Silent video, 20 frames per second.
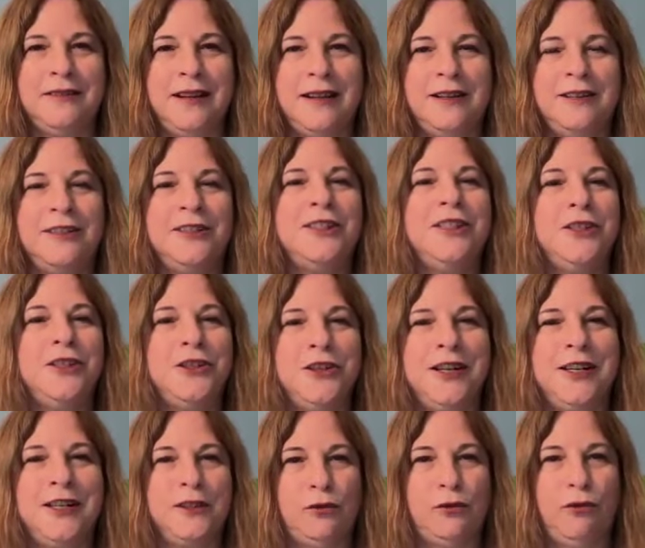energy
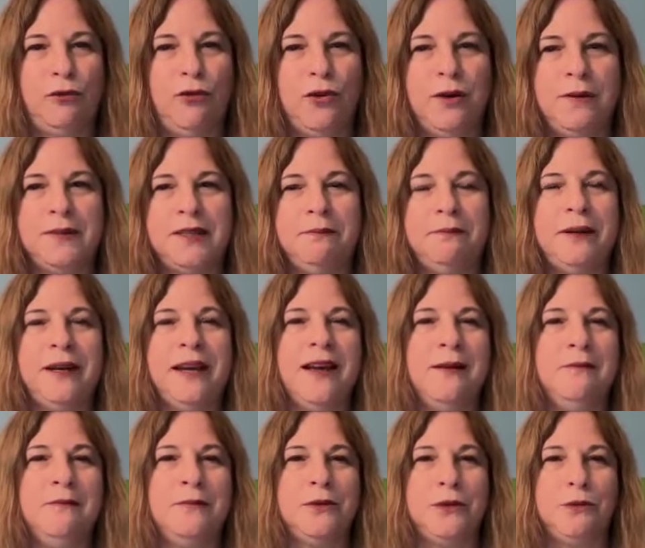transforms, it
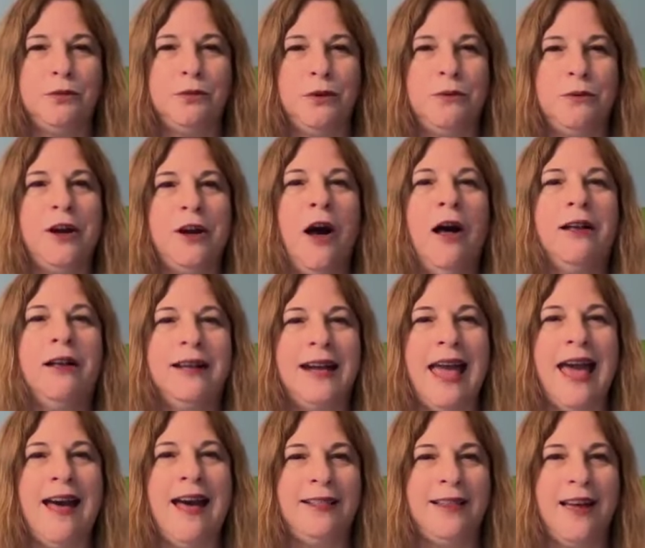becomes what we call an
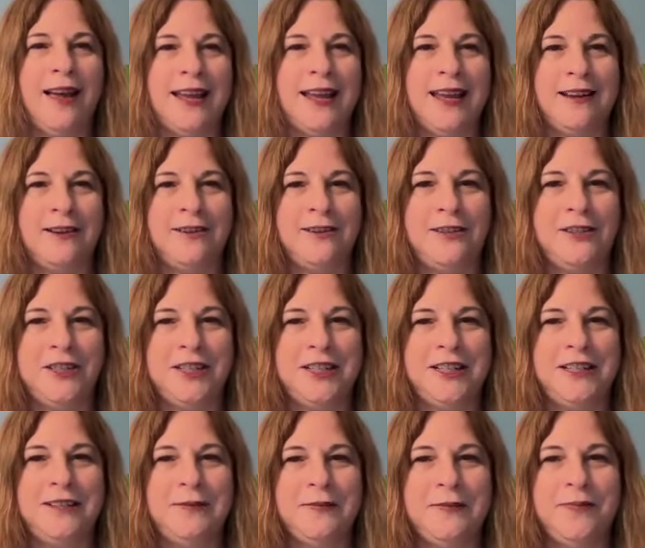ally
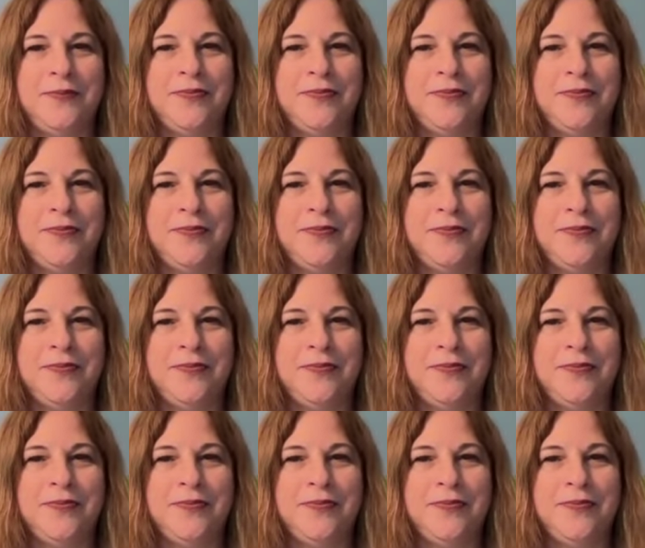energy.